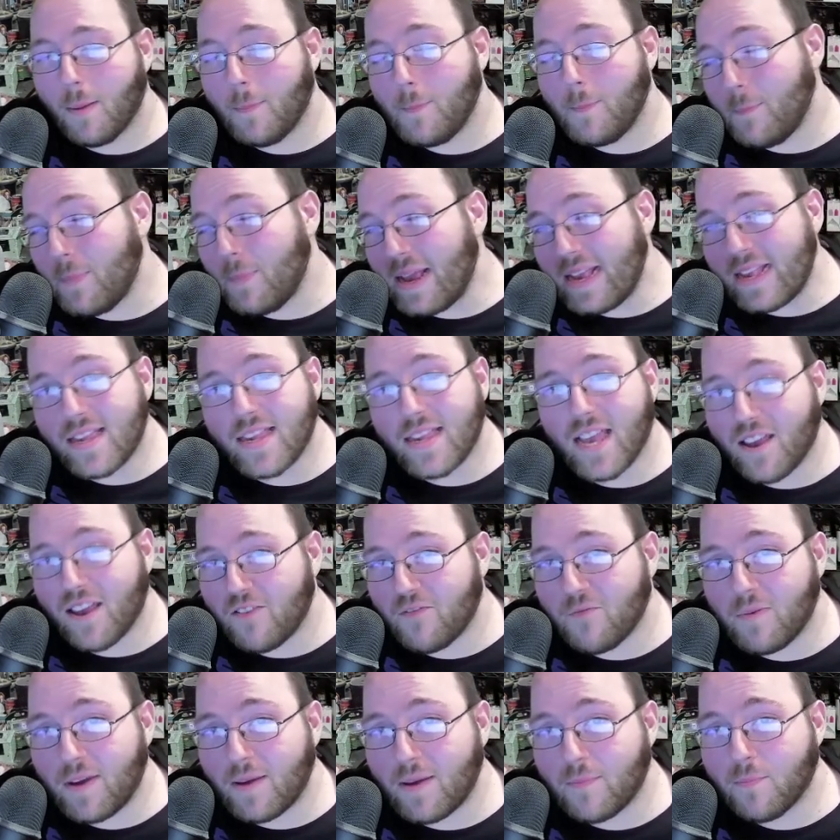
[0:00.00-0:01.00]
Be safe,
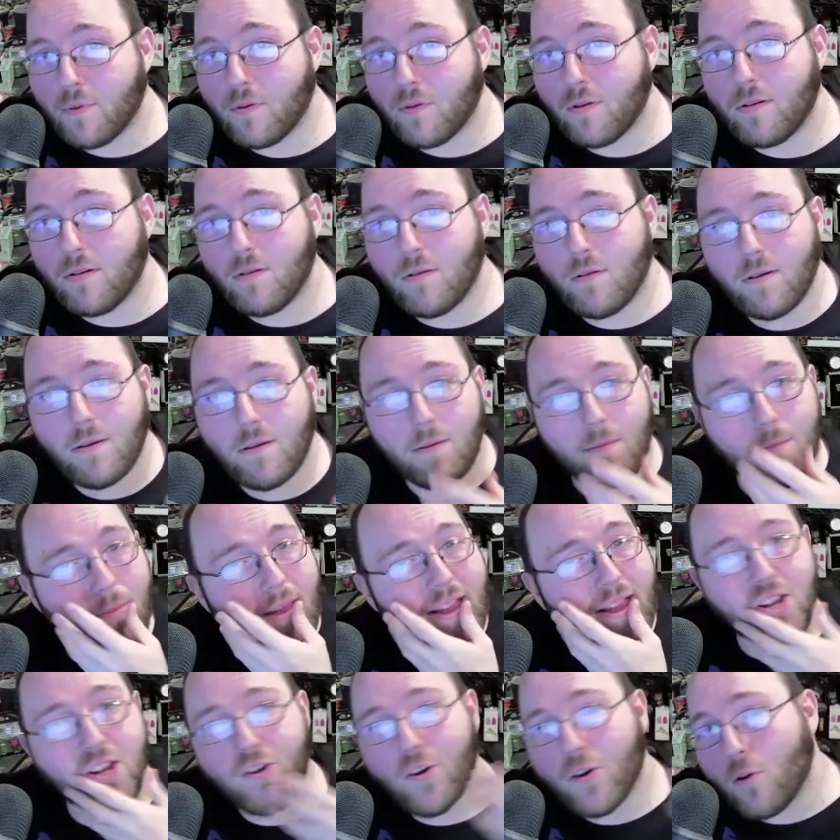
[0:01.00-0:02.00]
people. Make
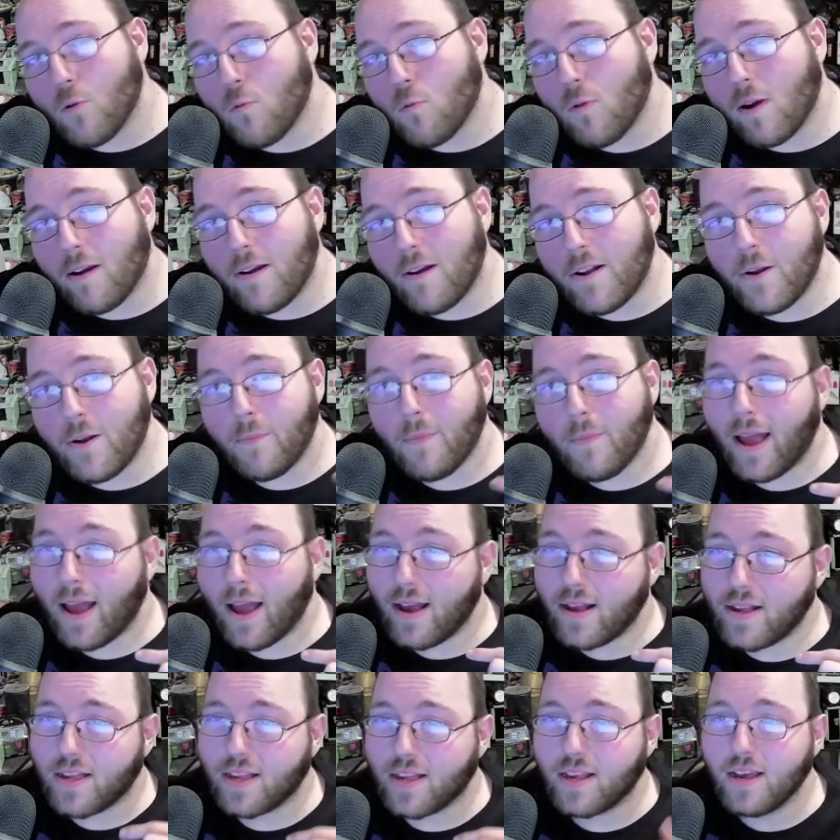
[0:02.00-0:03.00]
sure you're wearing your
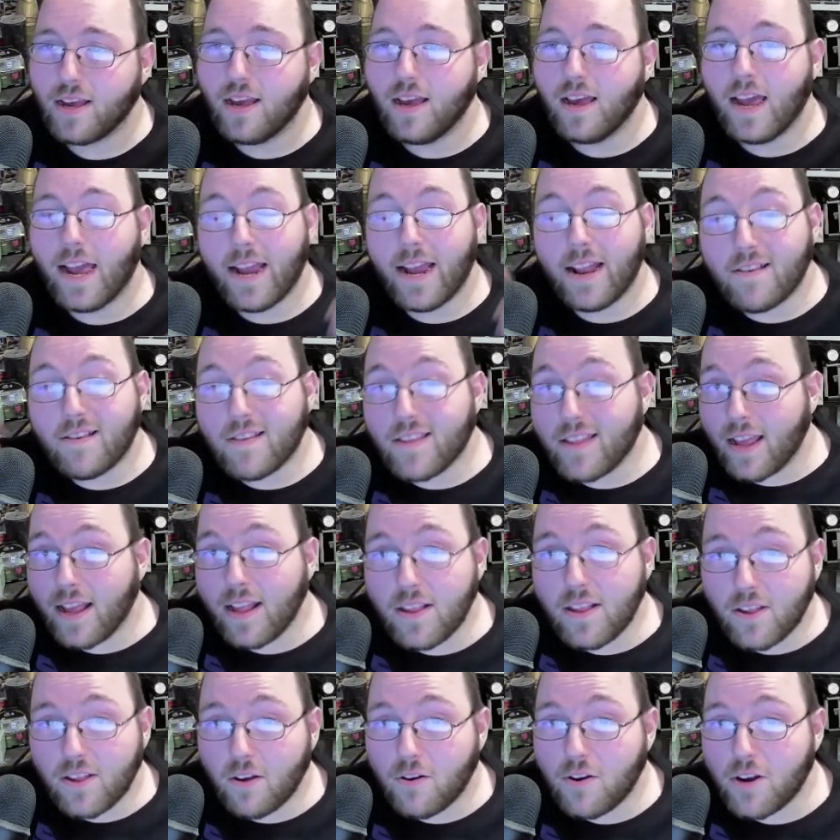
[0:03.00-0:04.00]
mask and you're staying
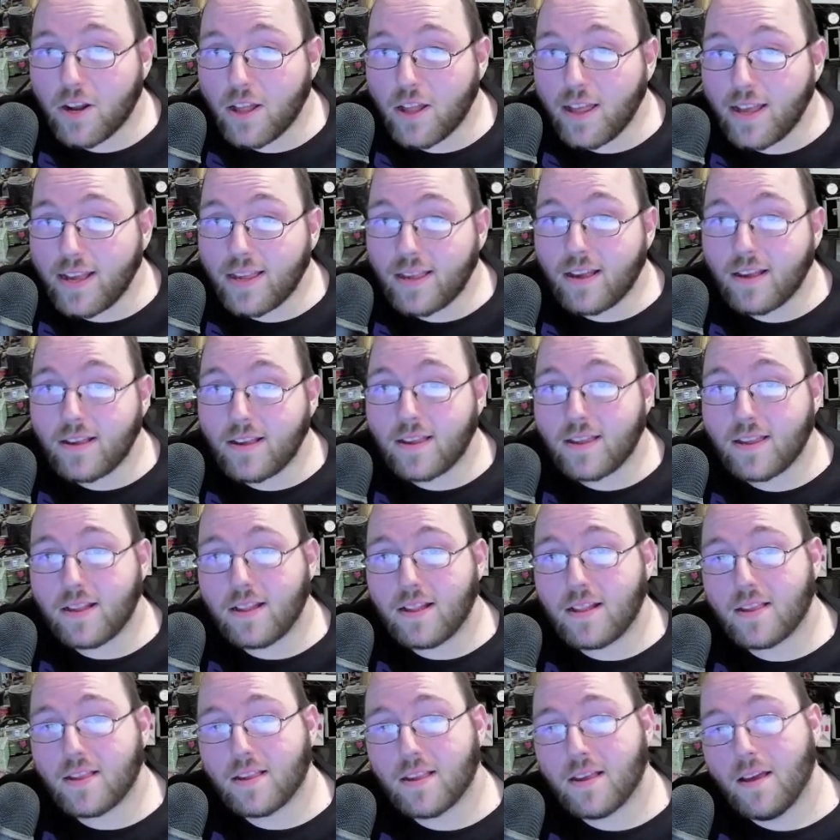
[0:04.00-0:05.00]
socially
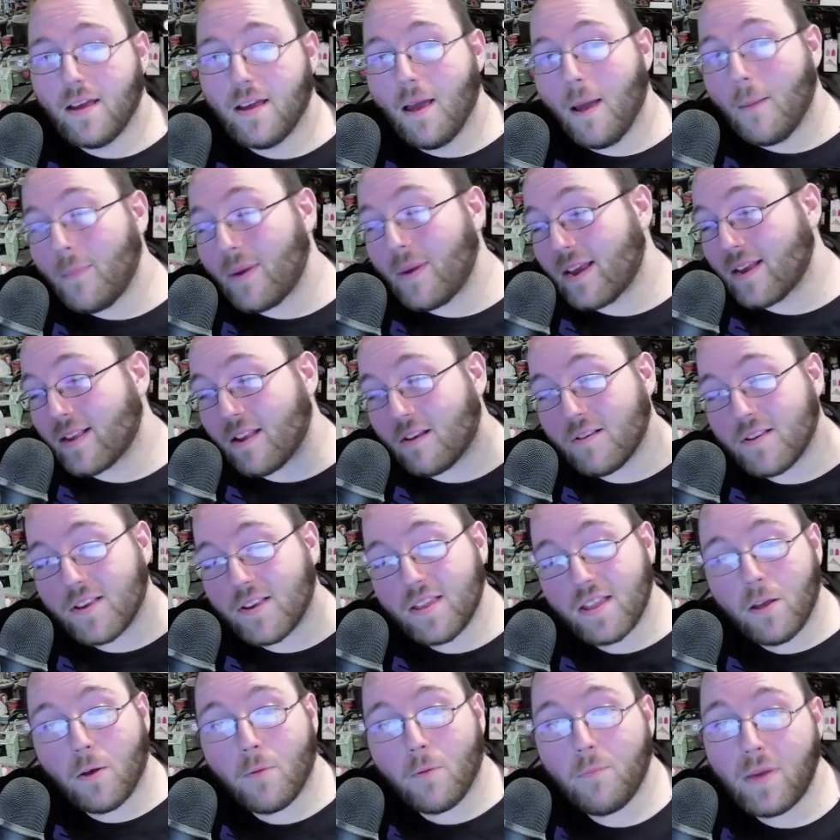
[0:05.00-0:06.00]
distanced, because there's
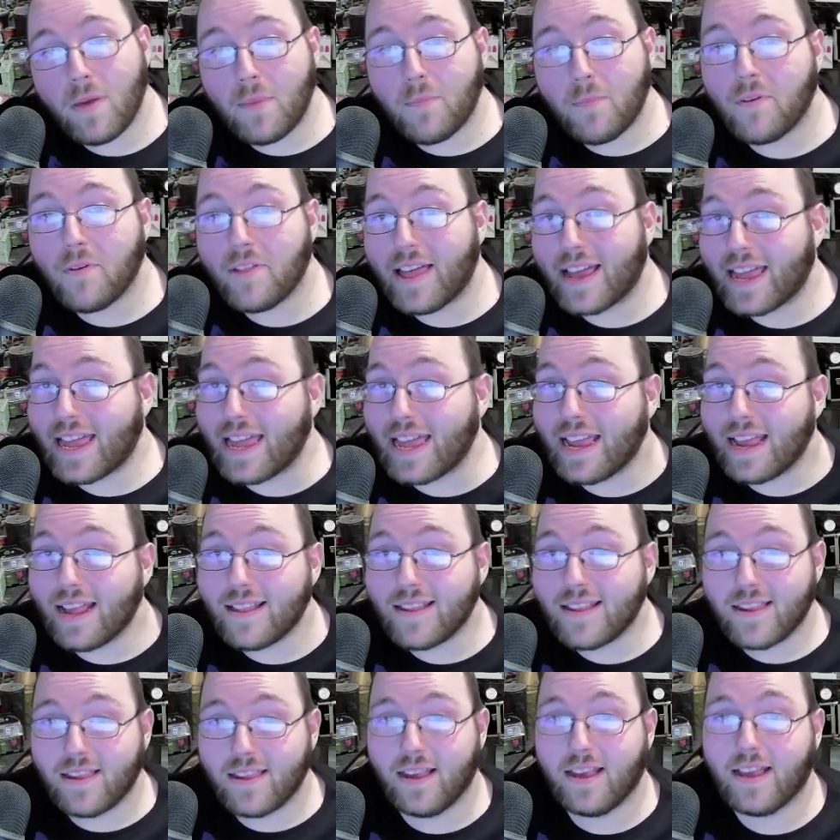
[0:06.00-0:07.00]
still people that can get
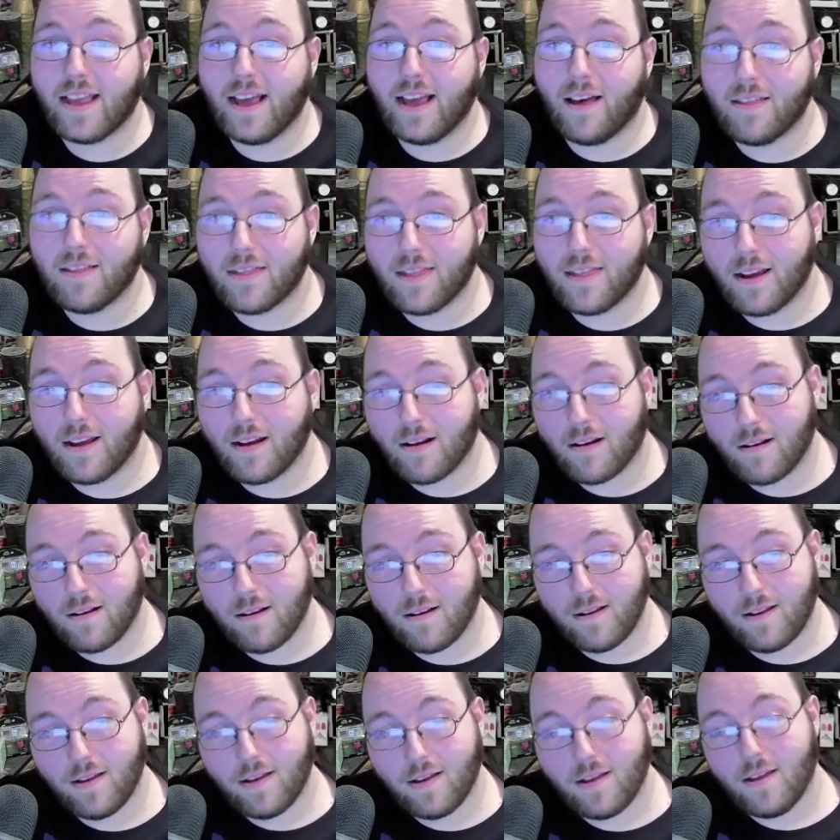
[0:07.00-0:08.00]
sick out there.
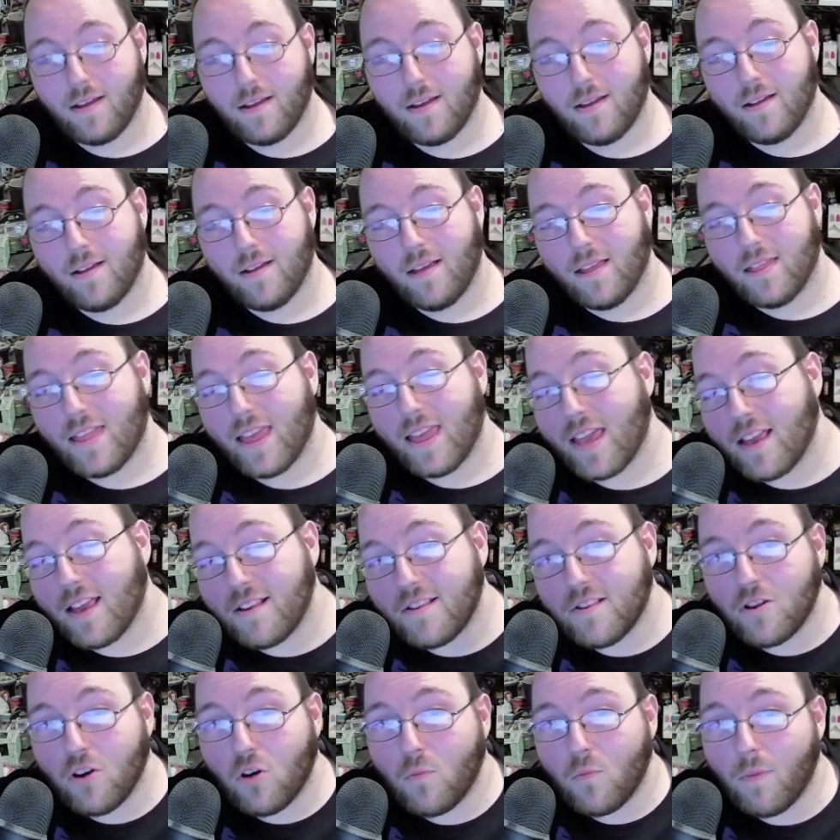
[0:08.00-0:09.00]
Thank you
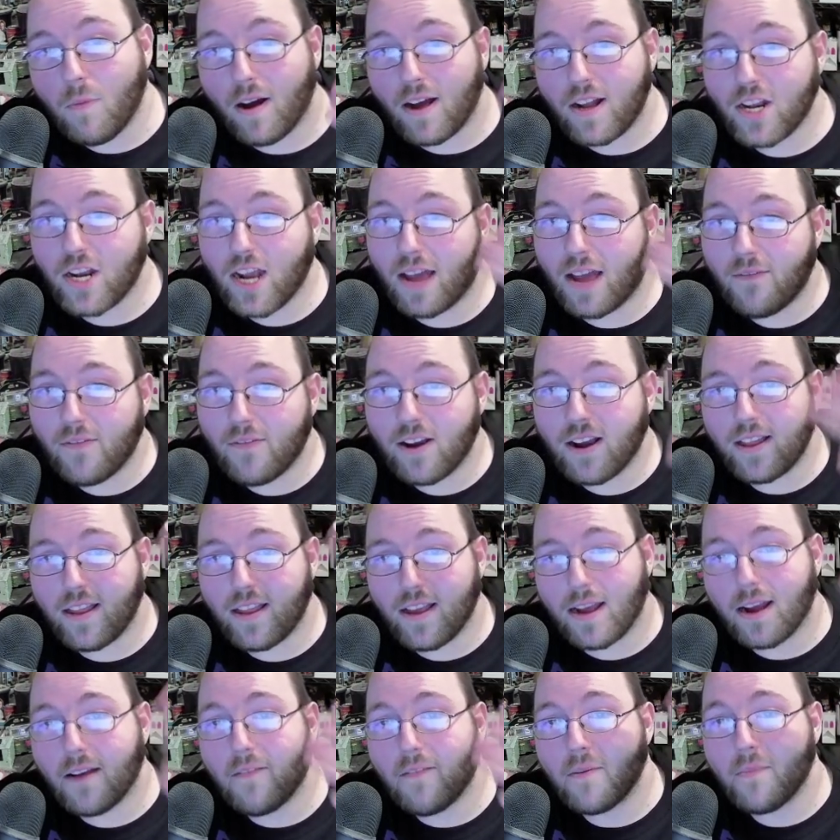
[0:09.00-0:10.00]
so much. Have a good
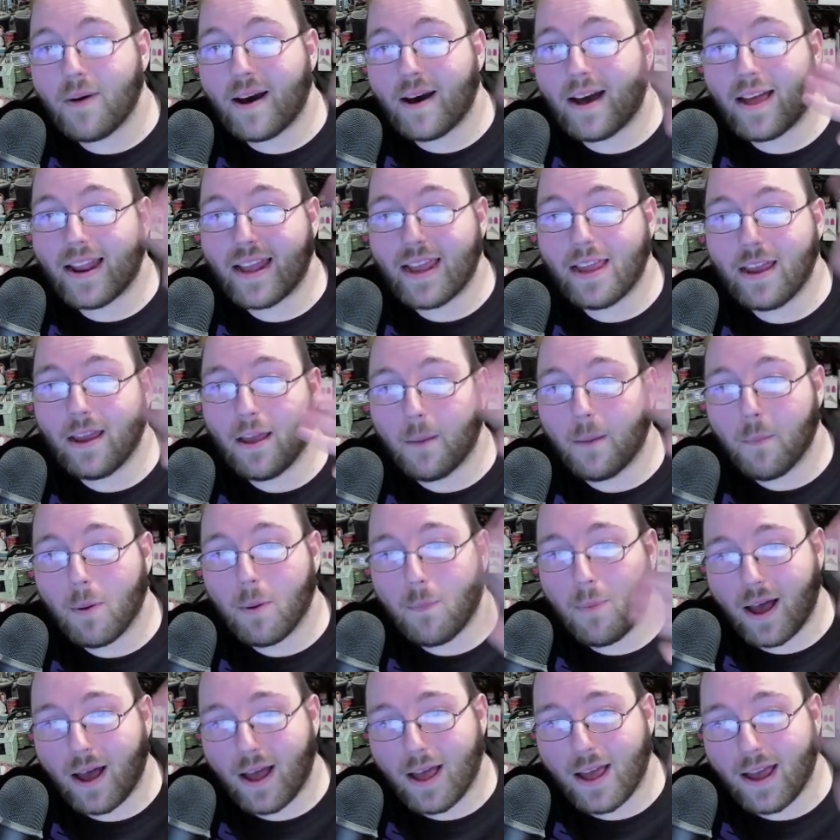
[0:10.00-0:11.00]
day, everybody.
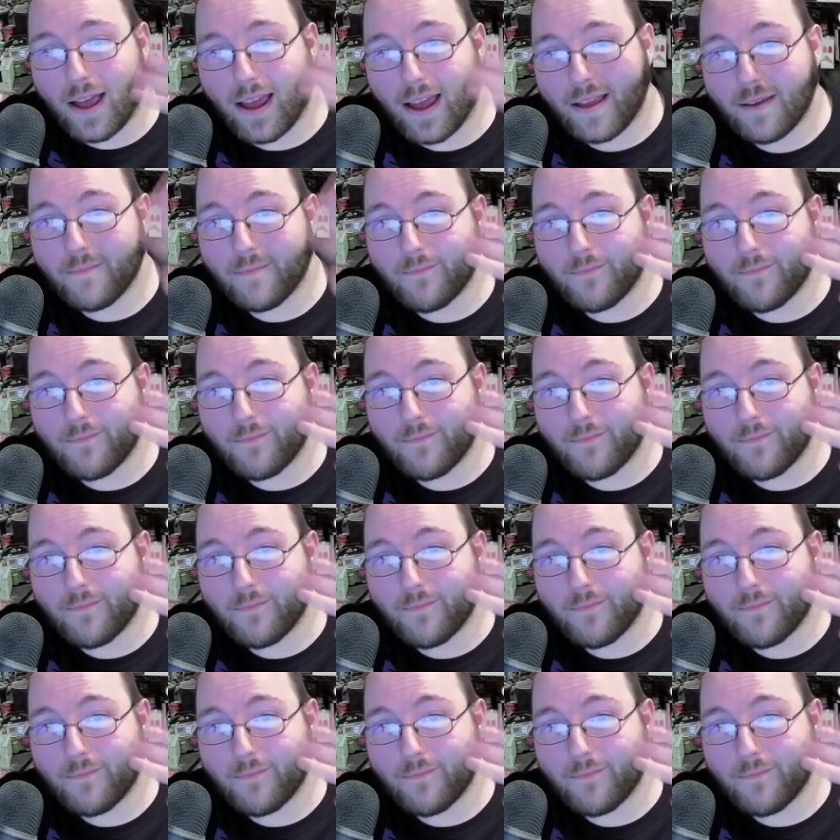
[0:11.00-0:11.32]
Bye-bye.